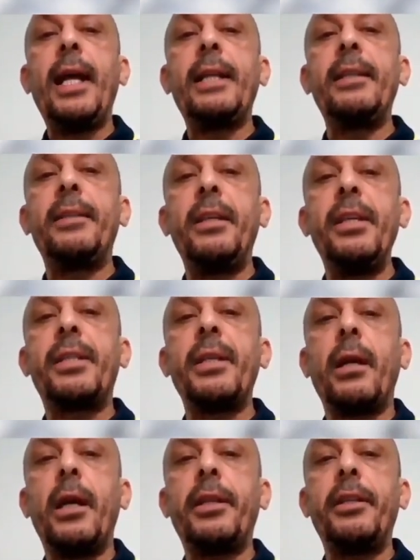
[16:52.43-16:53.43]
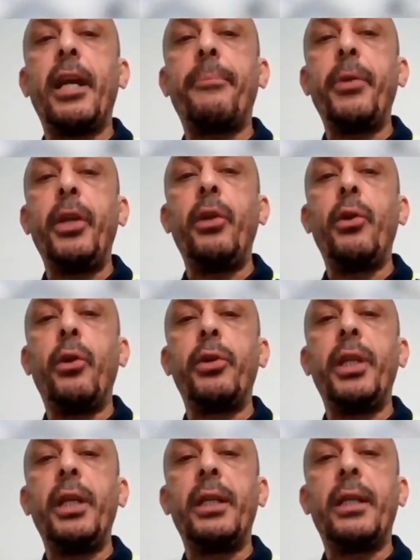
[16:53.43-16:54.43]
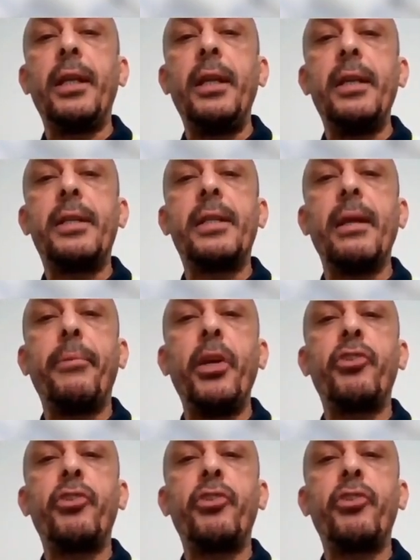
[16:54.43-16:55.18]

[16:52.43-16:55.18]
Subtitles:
And did the cardiac preload increase,